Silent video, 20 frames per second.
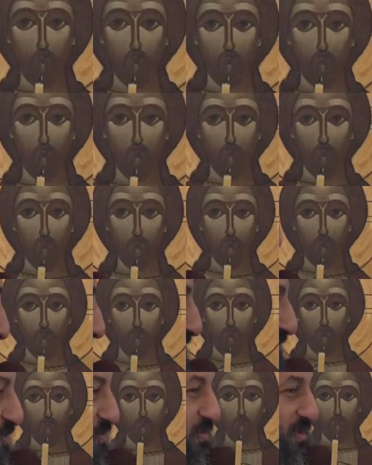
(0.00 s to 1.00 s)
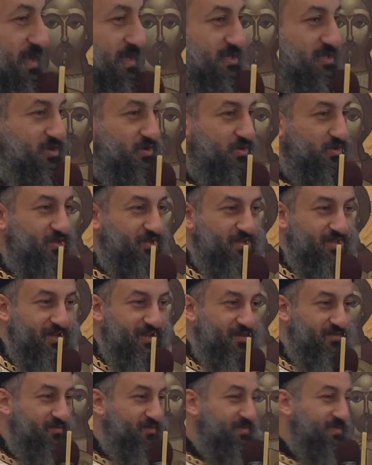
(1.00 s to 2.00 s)
I see the same people answering all the
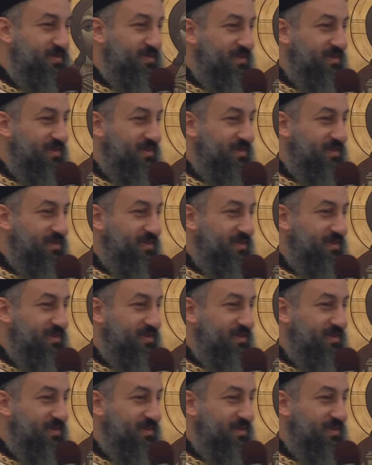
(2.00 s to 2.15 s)
time.